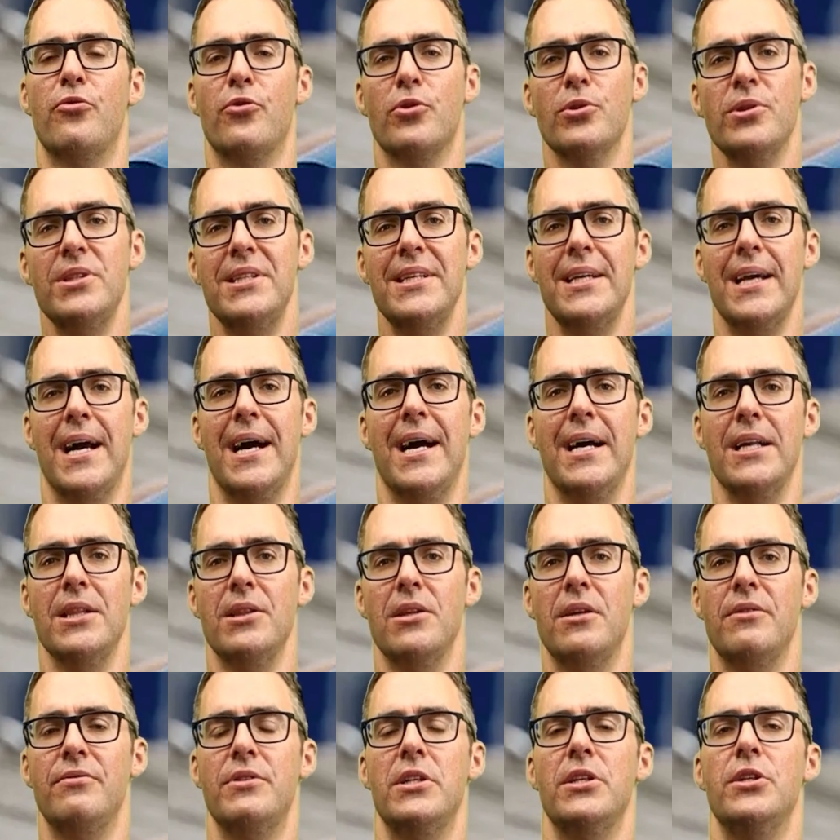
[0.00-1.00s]
the first thing I
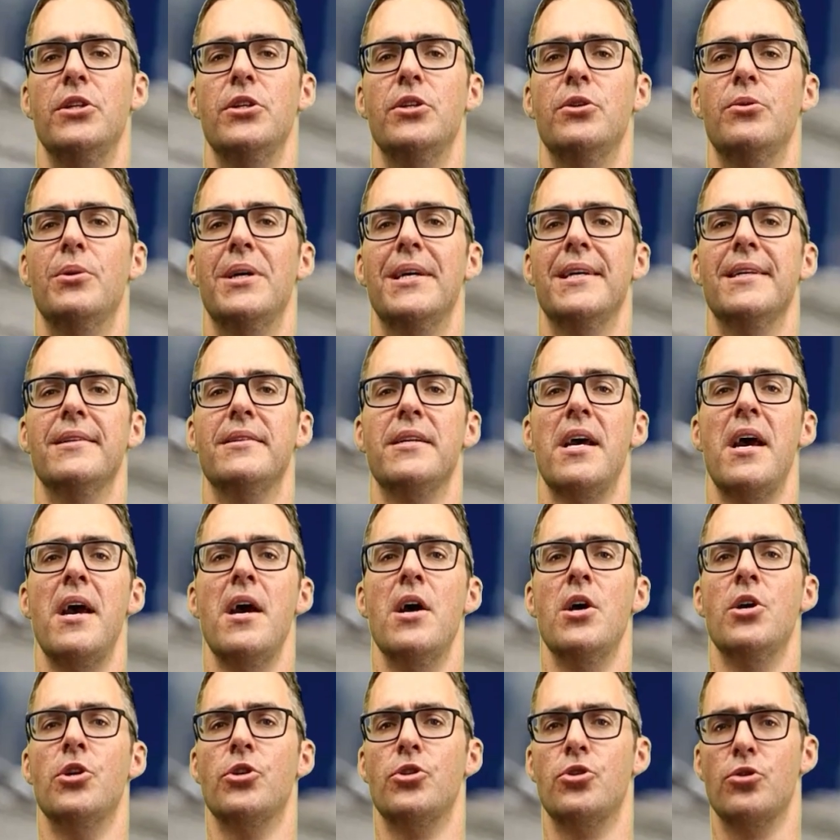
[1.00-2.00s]
love to do is
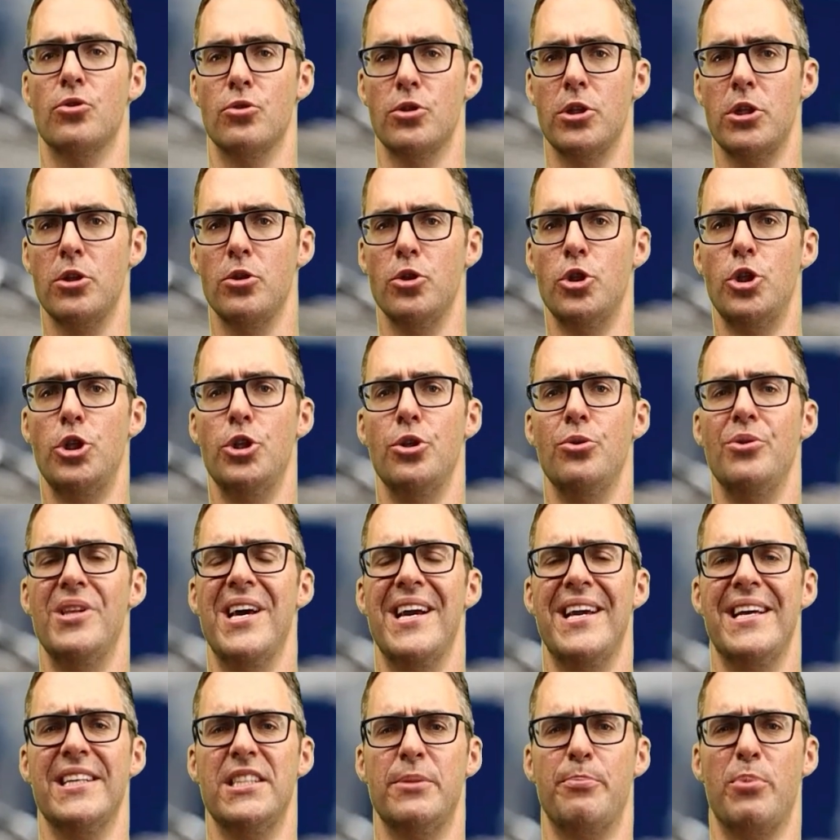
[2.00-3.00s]
surgical shoe
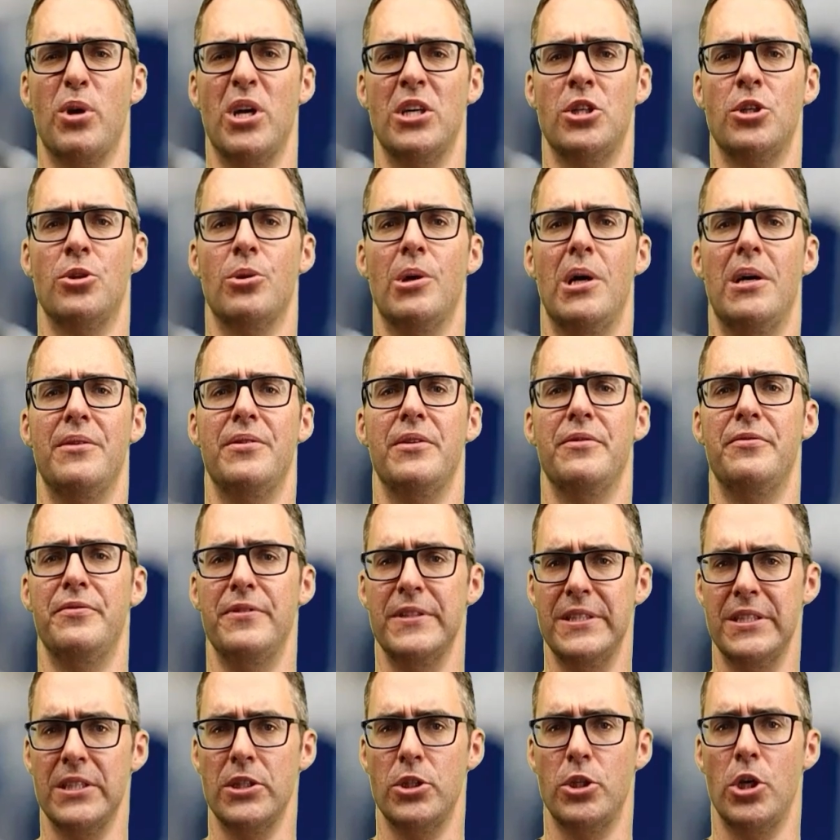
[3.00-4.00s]
that gets pressure off
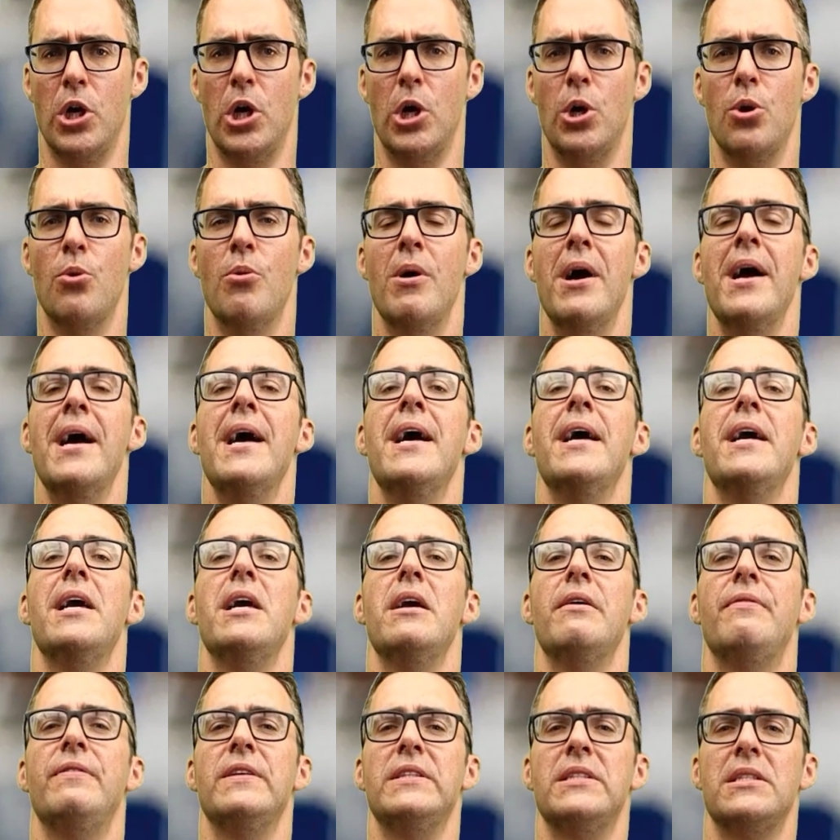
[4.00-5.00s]
if it's a toe,
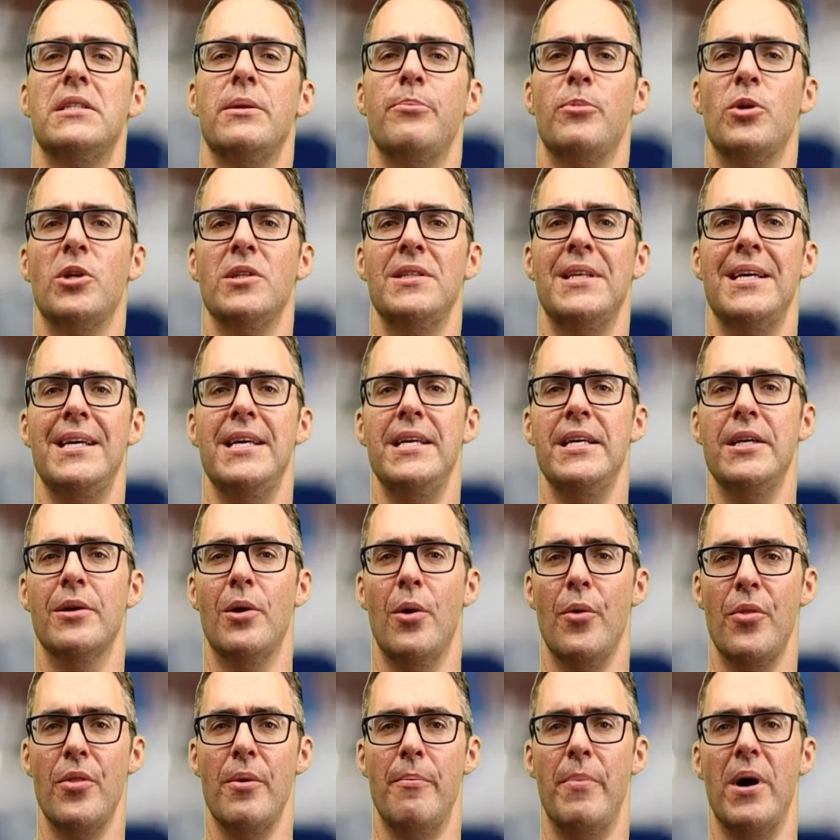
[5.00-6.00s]
if it's somewhere on the
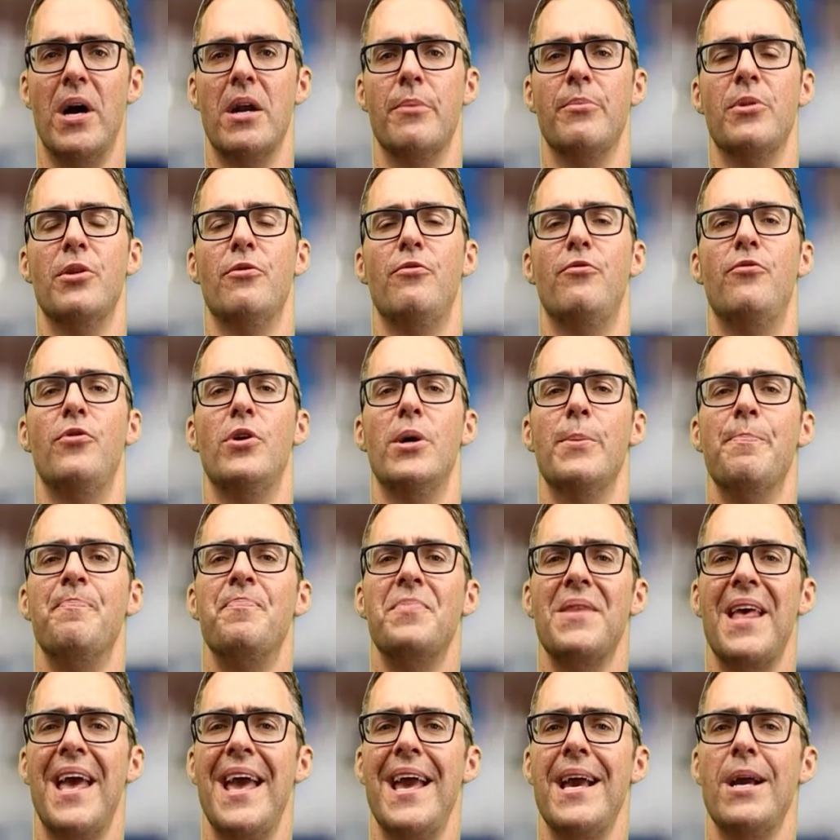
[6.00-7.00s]
heel, the bottom of the foot,
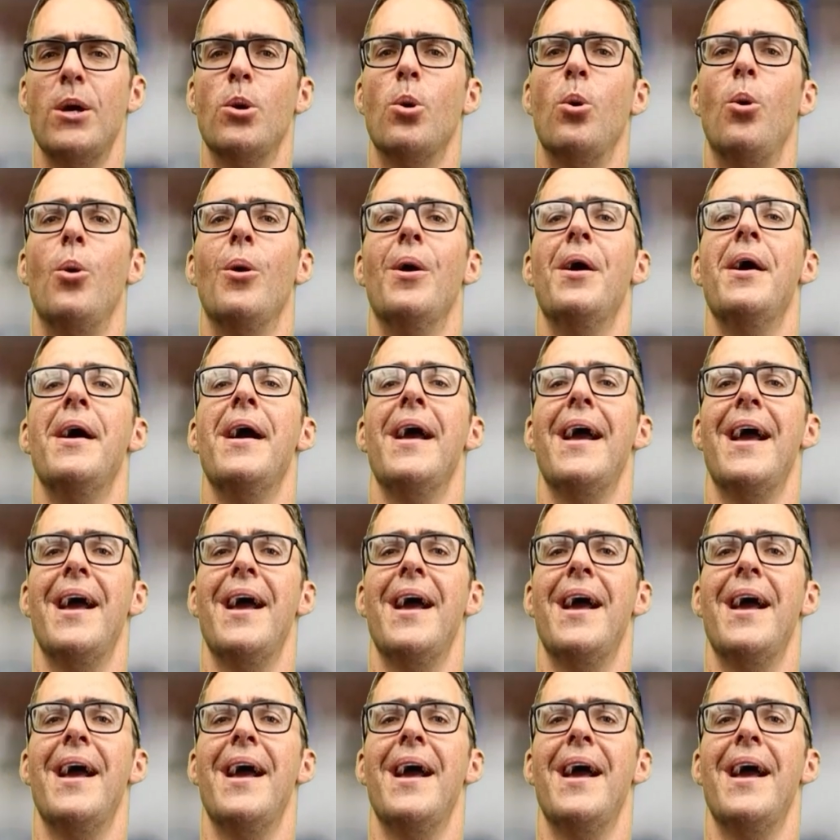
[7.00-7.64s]
ankle,